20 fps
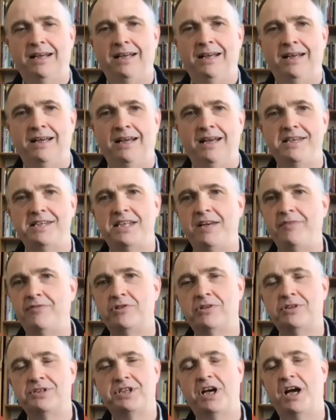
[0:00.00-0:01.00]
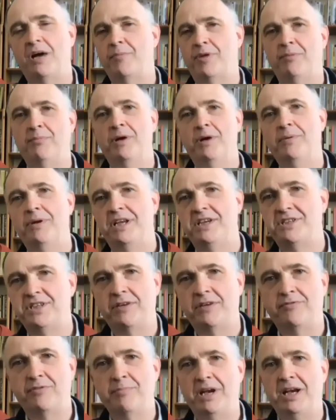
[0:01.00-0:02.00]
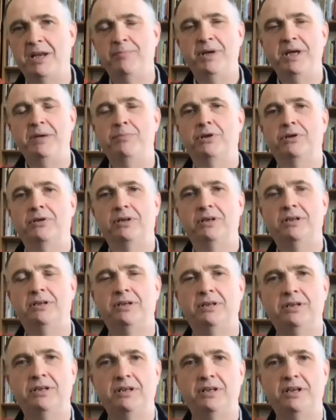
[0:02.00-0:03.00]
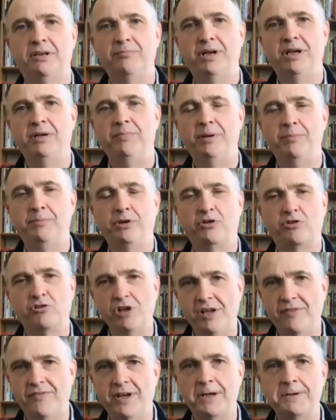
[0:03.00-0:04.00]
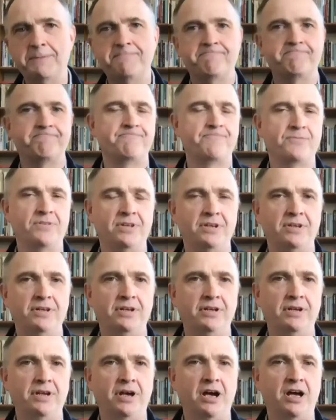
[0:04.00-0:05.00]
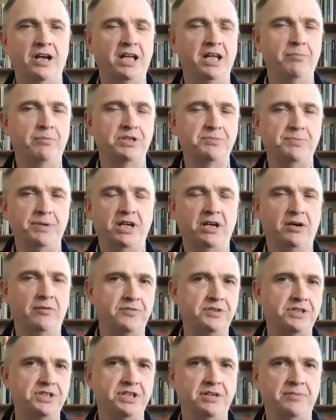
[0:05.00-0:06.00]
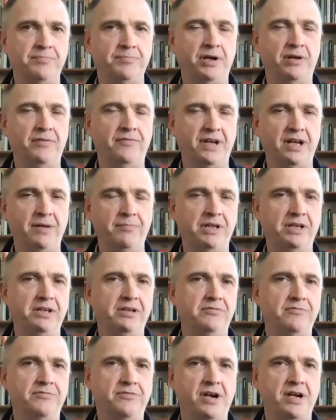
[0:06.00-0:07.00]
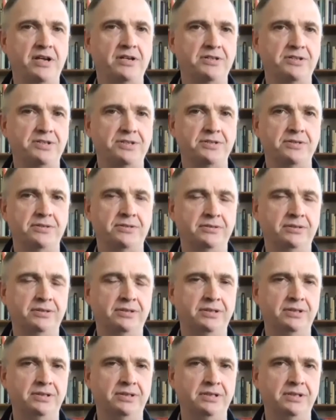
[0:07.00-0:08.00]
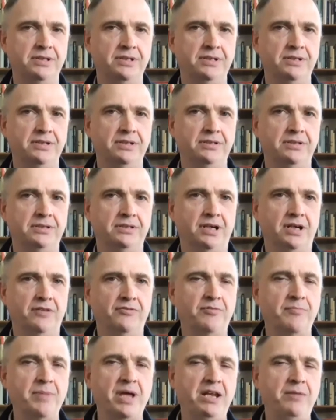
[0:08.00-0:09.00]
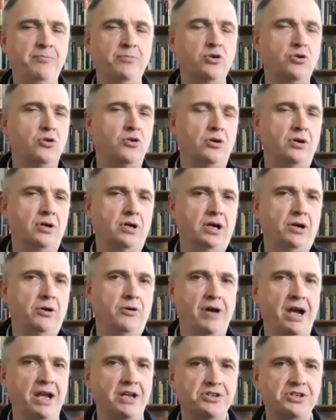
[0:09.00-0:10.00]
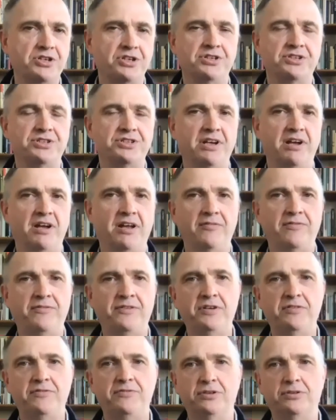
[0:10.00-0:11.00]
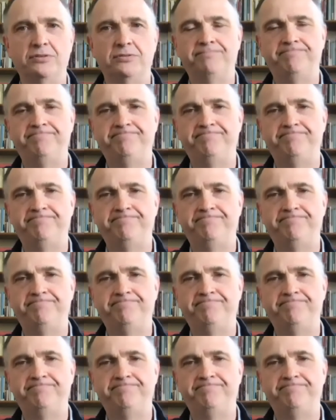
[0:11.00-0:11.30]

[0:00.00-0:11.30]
It's a difficult time at the moment, isn't it, for many people grieving, unable to be comforted by family and friends. And for many more who are anxious and fearful.